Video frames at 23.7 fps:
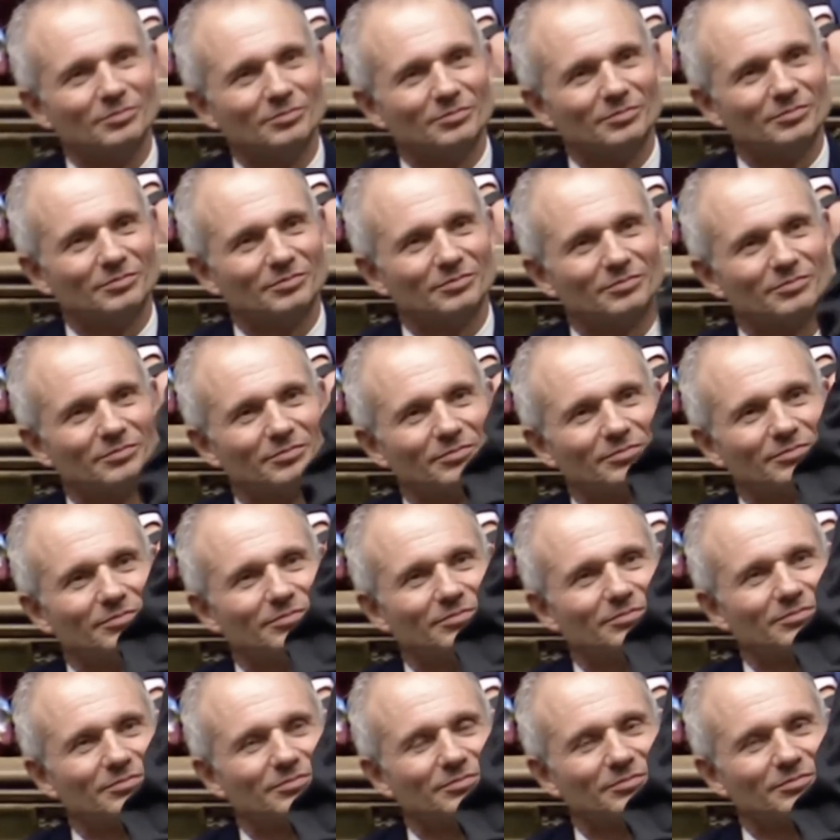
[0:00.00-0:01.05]

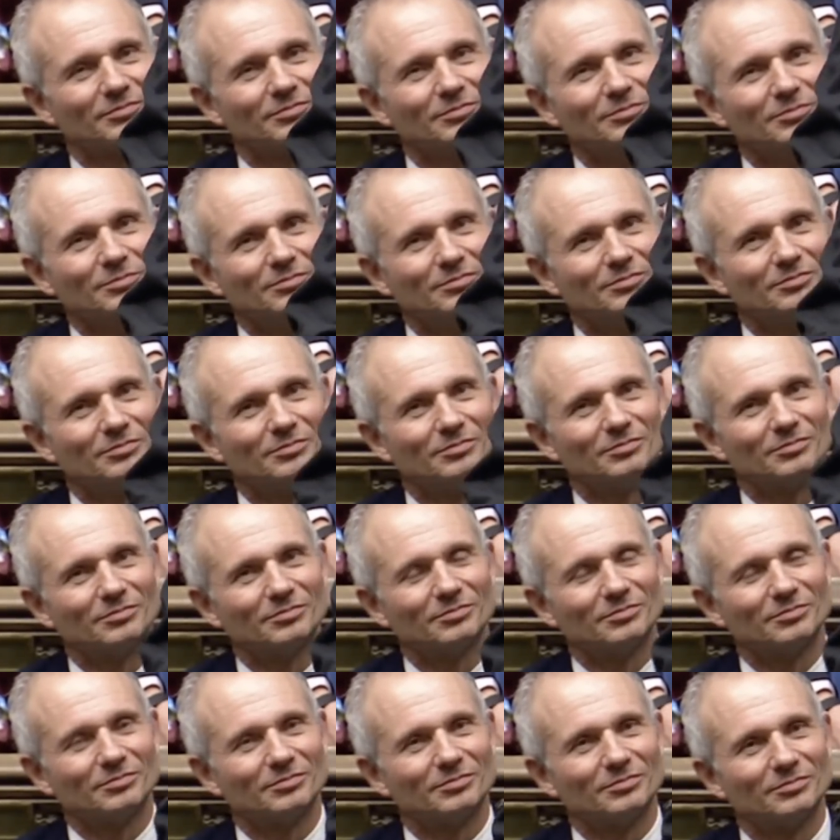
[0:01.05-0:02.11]

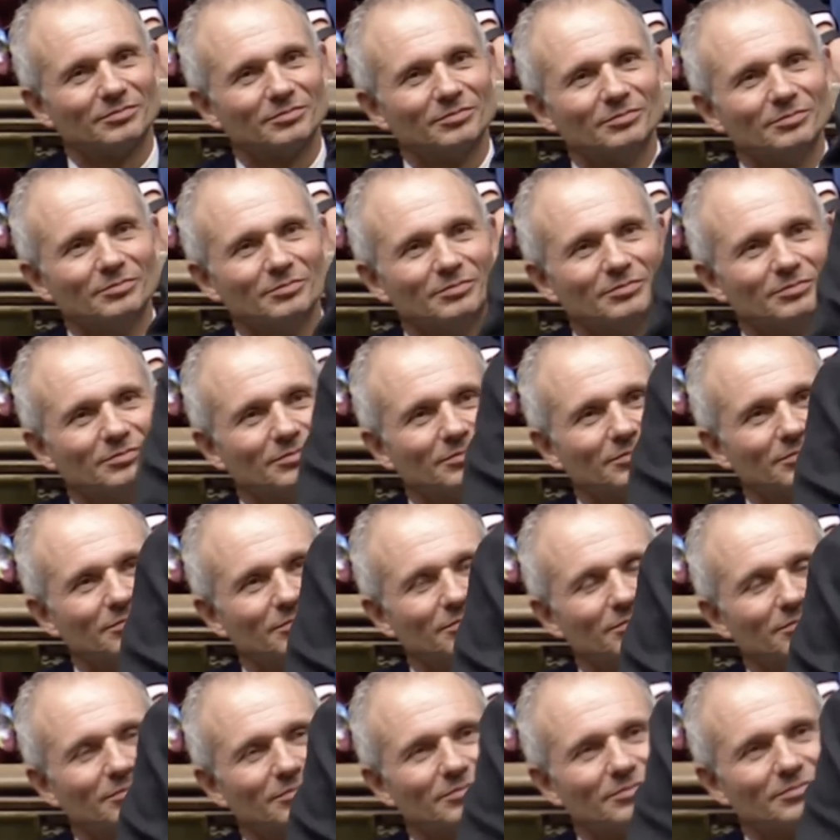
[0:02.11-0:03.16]

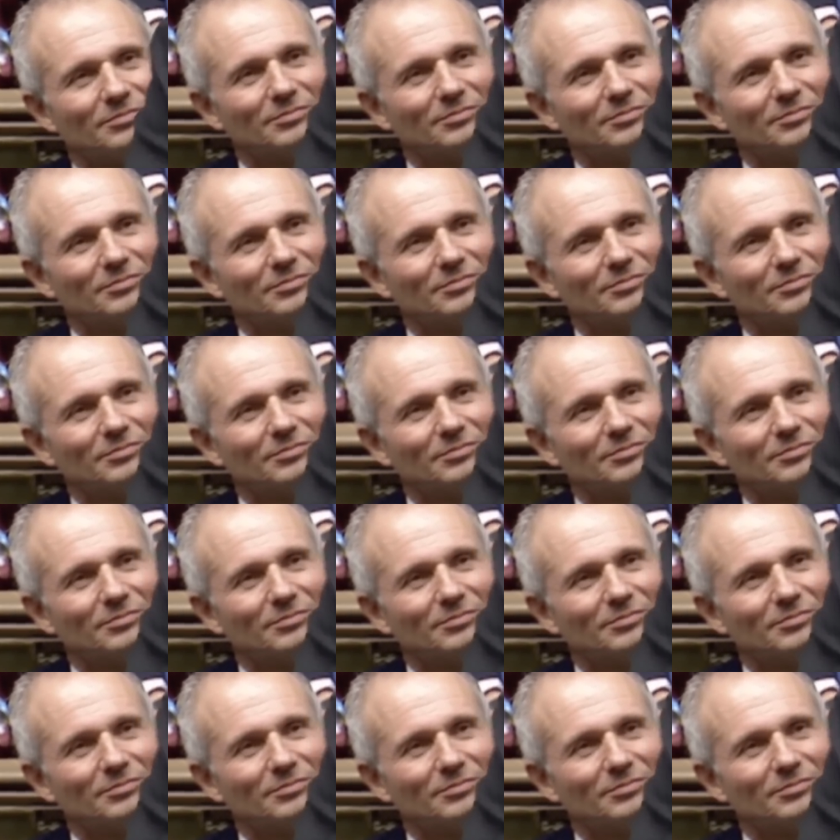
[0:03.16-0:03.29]
The person shown says nothing.